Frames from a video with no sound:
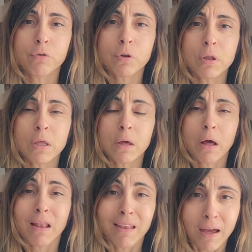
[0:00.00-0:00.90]
really
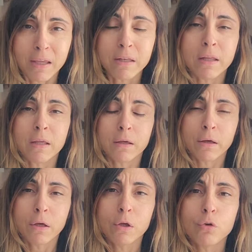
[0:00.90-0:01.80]
aligning
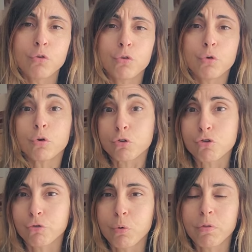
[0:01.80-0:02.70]
to your
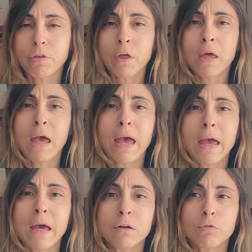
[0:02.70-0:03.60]
truth,
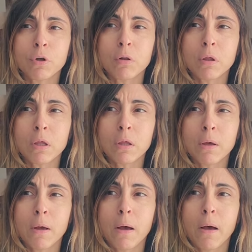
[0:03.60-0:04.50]
and
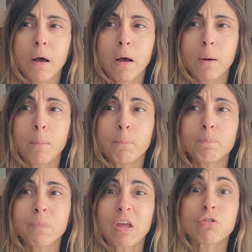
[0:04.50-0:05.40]
really um,
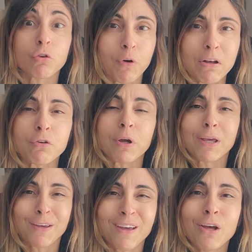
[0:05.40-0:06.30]

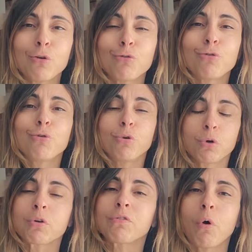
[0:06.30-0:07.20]
surrendering to
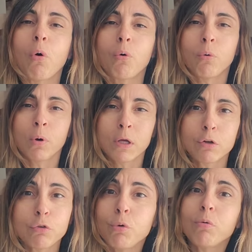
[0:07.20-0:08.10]
your soul,
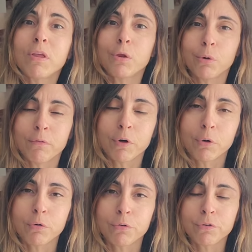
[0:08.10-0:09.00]
to the
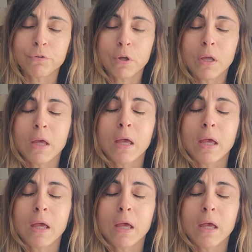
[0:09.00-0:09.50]
universe,